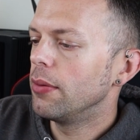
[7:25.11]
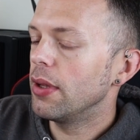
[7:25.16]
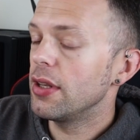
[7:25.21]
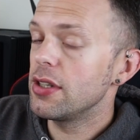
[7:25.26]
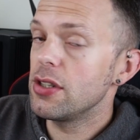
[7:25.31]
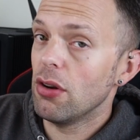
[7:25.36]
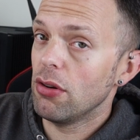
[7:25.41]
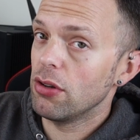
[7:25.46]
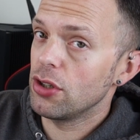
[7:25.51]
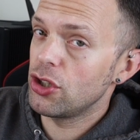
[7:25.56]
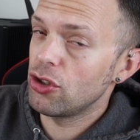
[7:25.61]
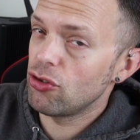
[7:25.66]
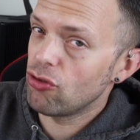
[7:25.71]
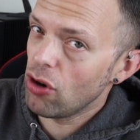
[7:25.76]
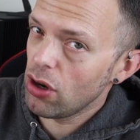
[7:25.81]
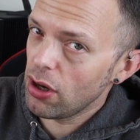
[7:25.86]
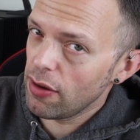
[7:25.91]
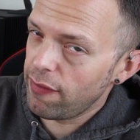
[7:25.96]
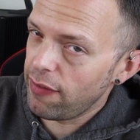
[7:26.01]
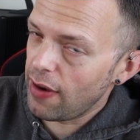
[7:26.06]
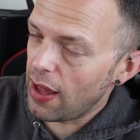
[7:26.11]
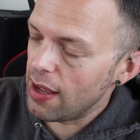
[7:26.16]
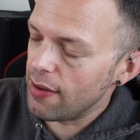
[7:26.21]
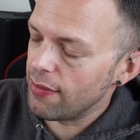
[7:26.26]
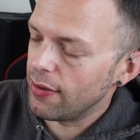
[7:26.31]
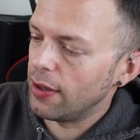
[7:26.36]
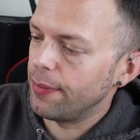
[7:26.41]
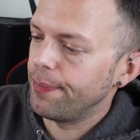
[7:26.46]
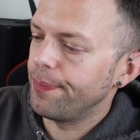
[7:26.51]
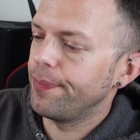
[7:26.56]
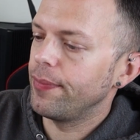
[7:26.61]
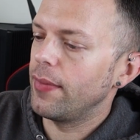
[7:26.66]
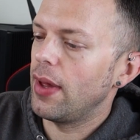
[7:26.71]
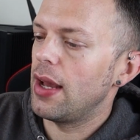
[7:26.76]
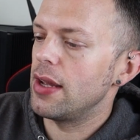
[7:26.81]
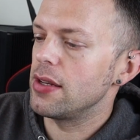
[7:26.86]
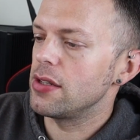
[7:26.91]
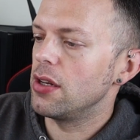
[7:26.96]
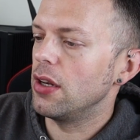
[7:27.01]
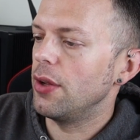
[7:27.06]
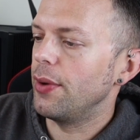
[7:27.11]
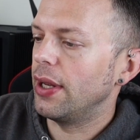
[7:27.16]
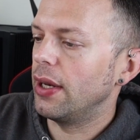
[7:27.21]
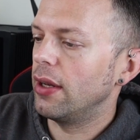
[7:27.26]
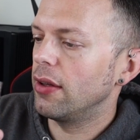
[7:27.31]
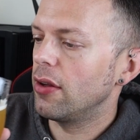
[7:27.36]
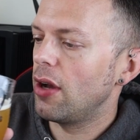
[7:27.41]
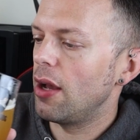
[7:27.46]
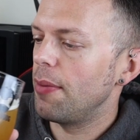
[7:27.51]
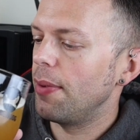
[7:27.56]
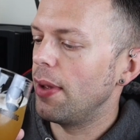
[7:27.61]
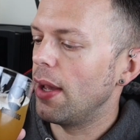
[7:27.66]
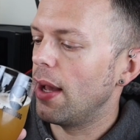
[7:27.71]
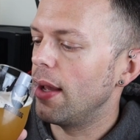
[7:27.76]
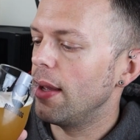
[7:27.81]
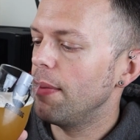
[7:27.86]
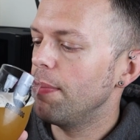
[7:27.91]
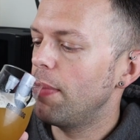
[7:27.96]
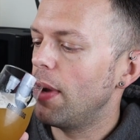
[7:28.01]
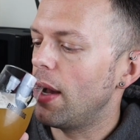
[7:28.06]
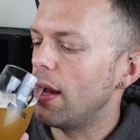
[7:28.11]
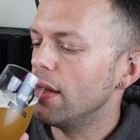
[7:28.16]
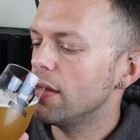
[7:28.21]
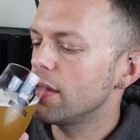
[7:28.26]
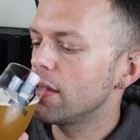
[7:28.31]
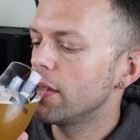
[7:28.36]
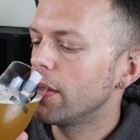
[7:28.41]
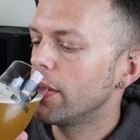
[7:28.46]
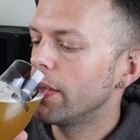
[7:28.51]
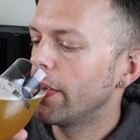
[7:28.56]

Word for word: It's not as strong a flavour as a New England IPA, but